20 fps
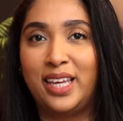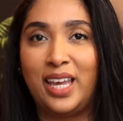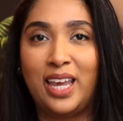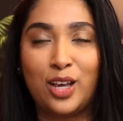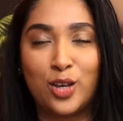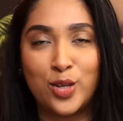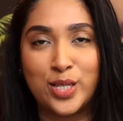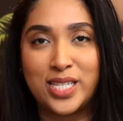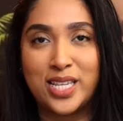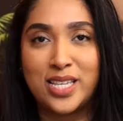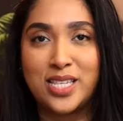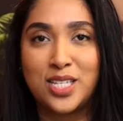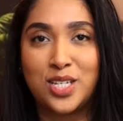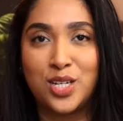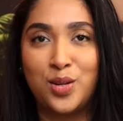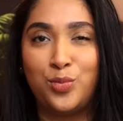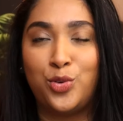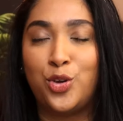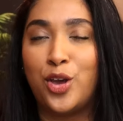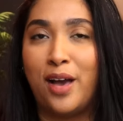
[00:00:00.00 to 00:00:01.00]
the
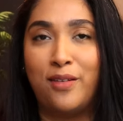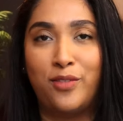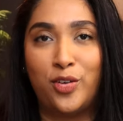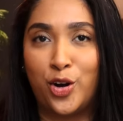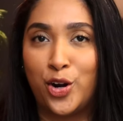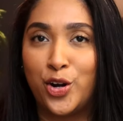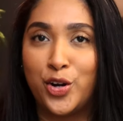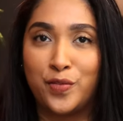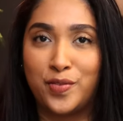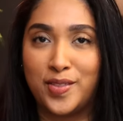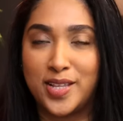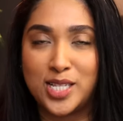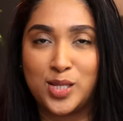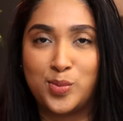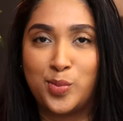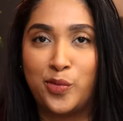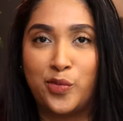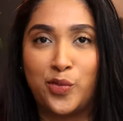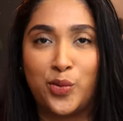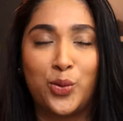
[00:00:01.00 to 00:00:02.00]
ecosystem, you have heard of
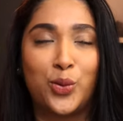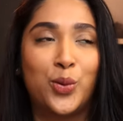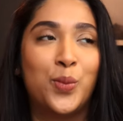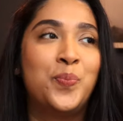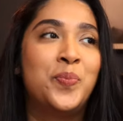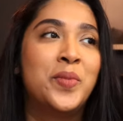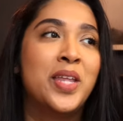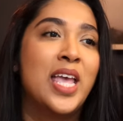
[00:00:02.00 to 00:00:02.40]
this before.